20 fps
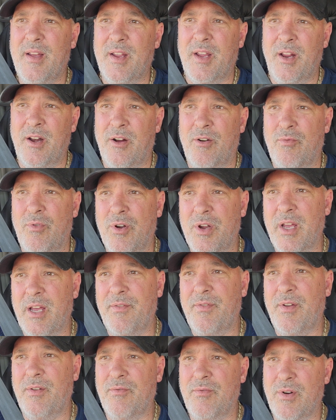We'll
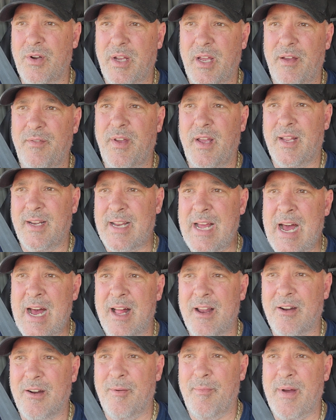give you
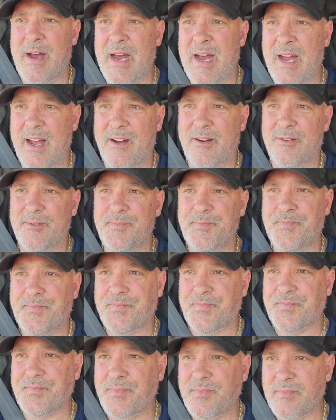$1 a mile.
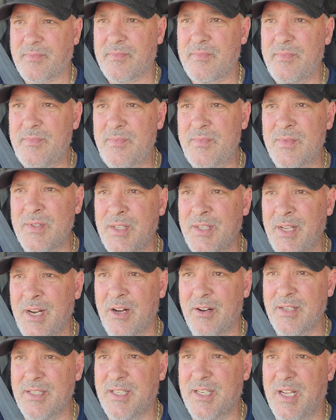
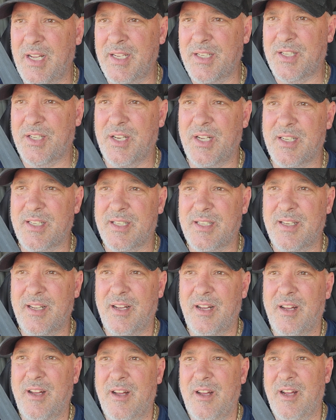It's just,
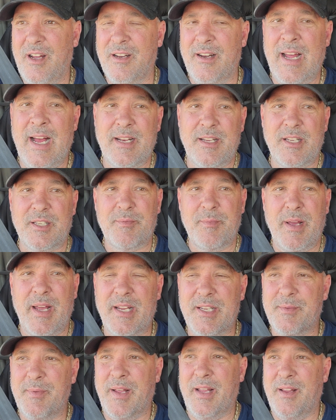that just
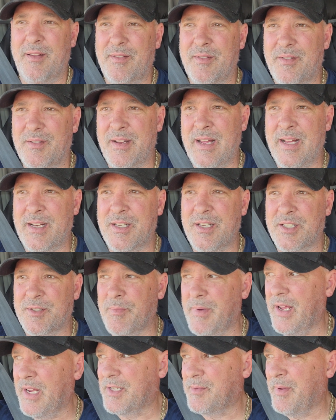makes me
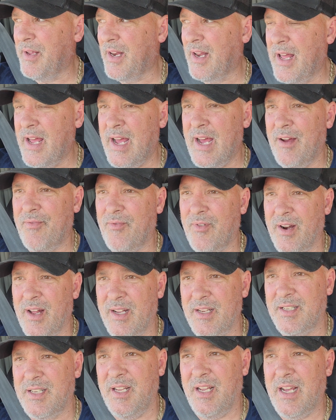laugh when
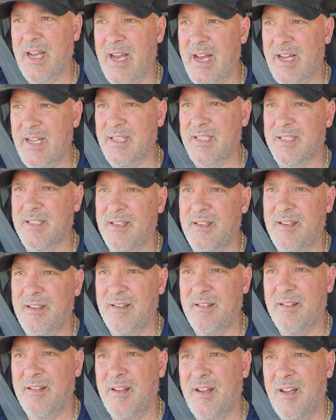I see guys
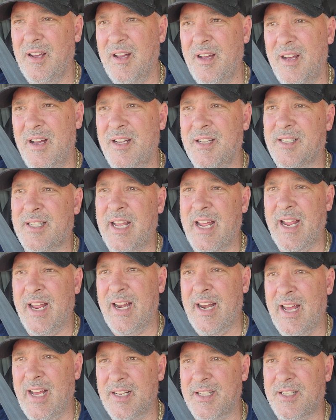
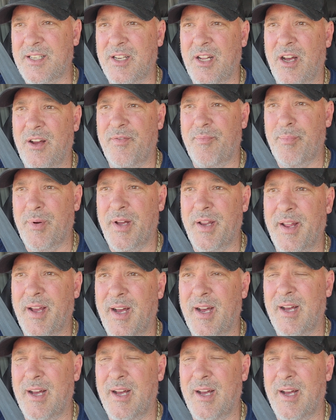saying that stuff. But